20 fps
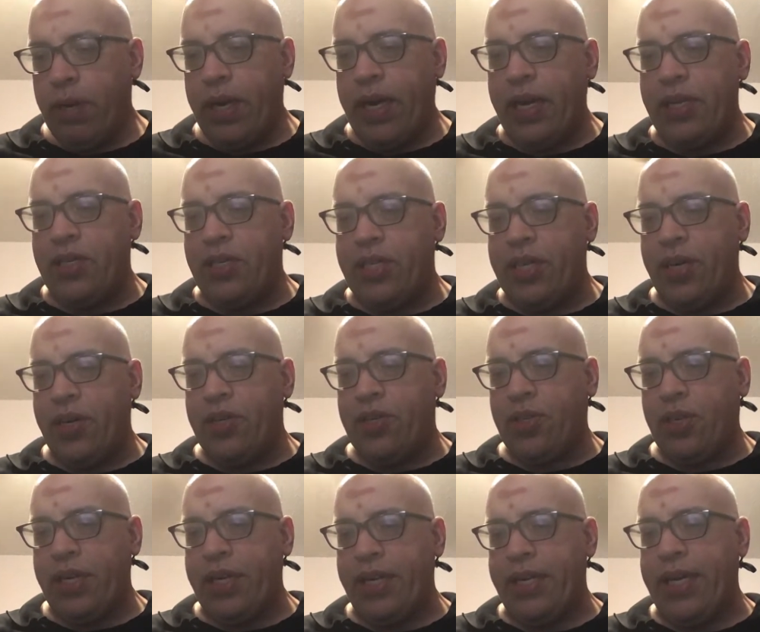But I
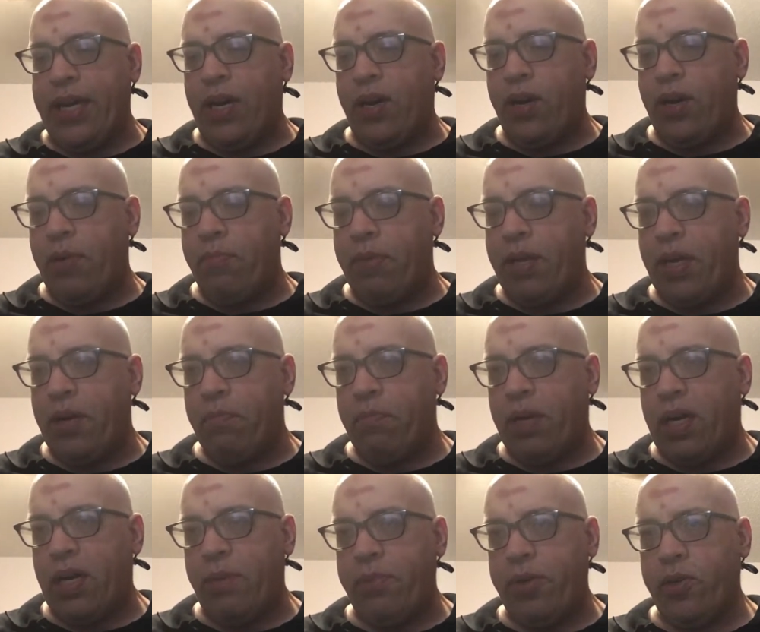seriously doubt I'm
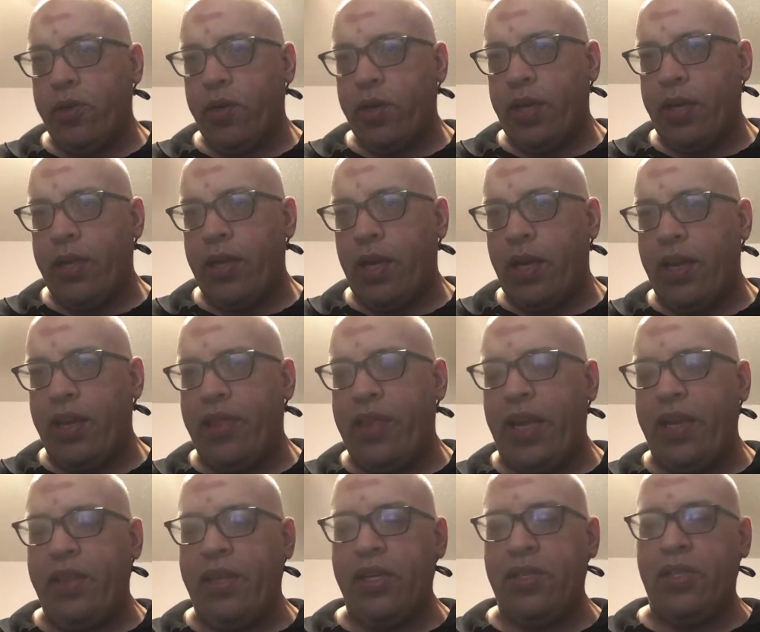getting popular.
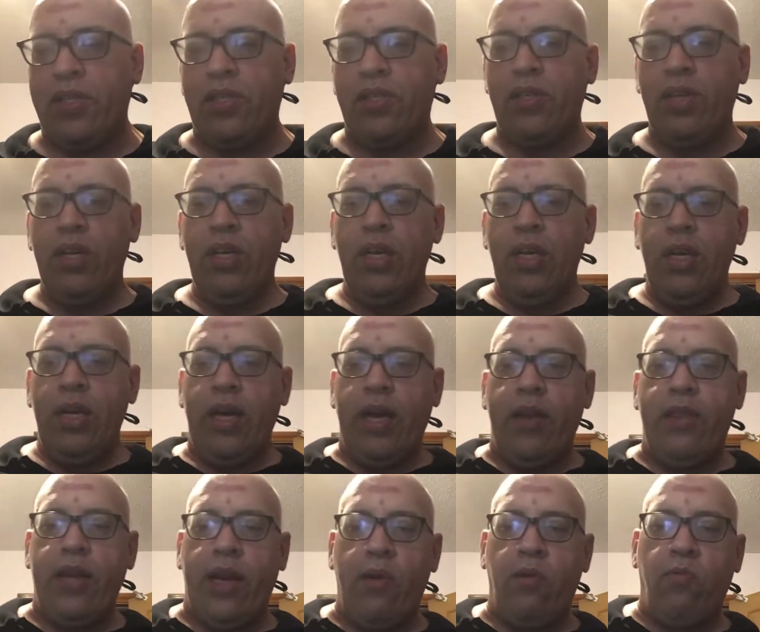I think
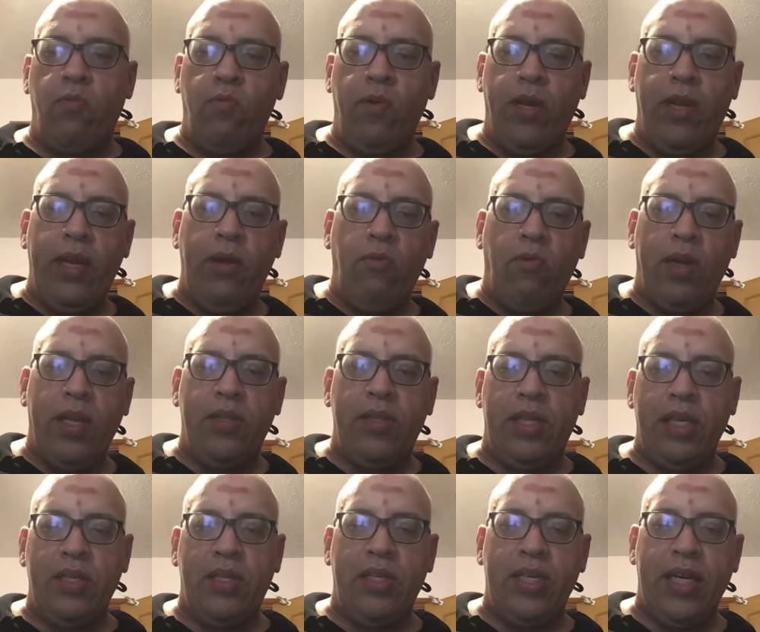really
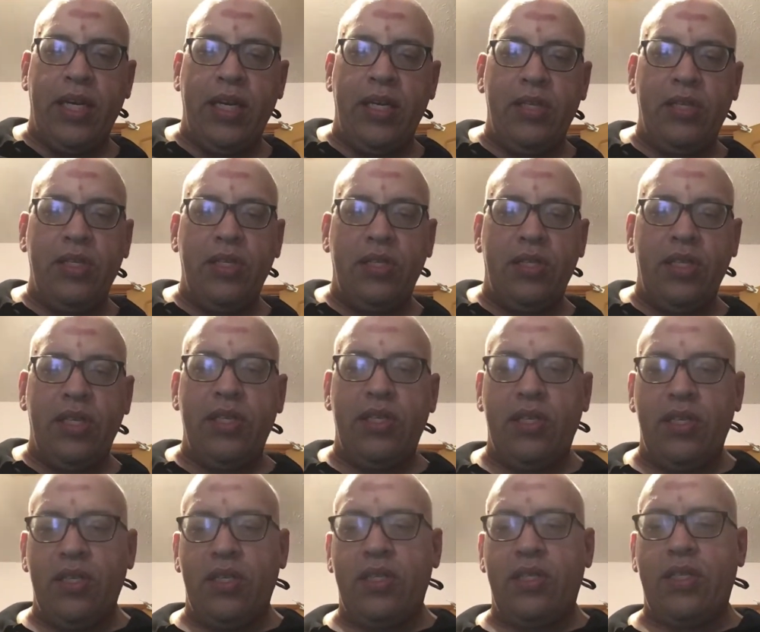what this
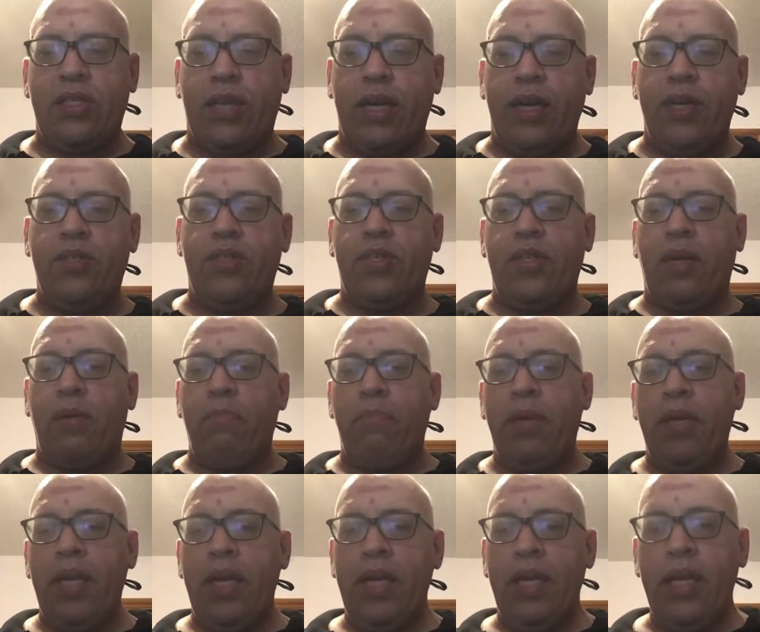is like
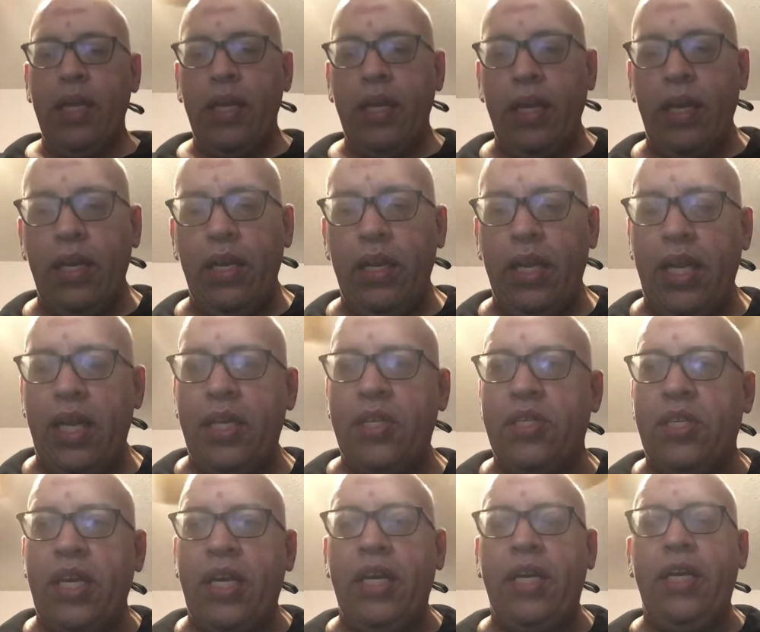some
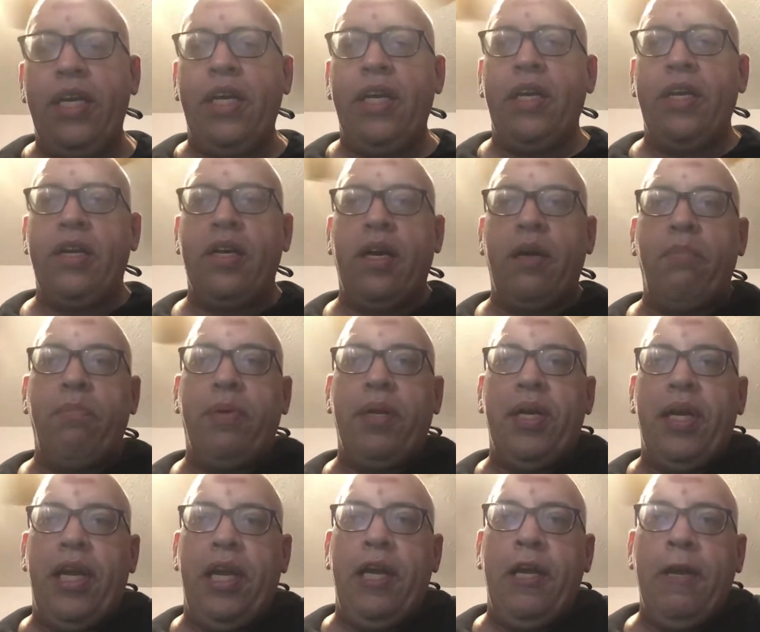East Indian
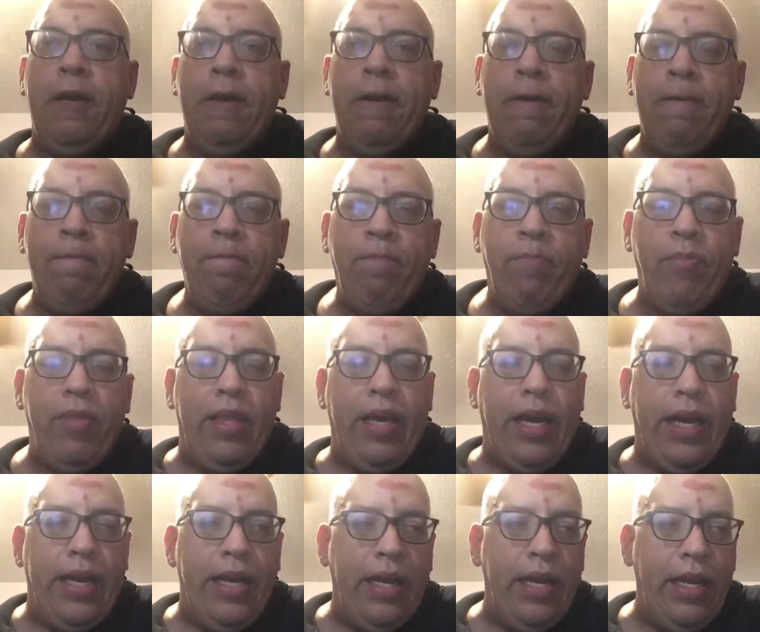company
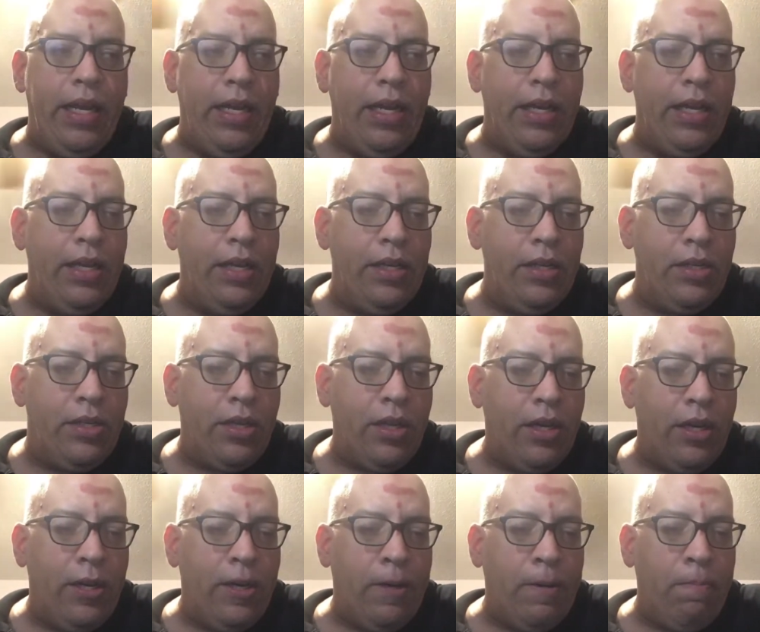that
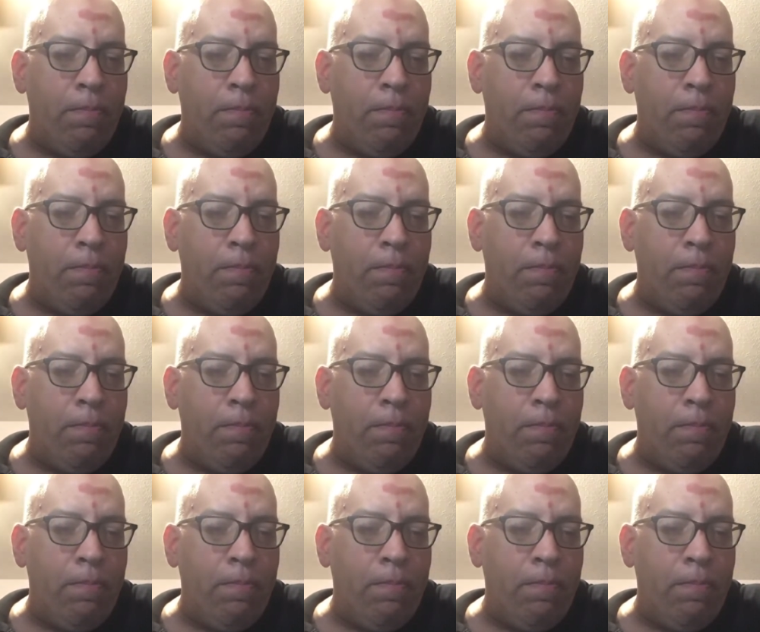has